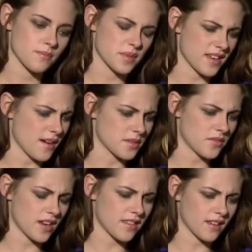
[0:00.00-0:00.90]
yeah, it was
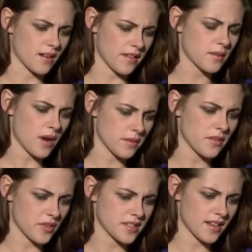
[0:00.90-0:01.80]
fun. I think probably
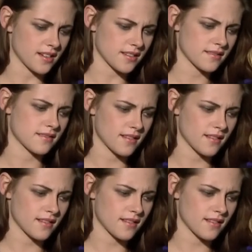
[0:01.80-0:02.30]
the first hunt.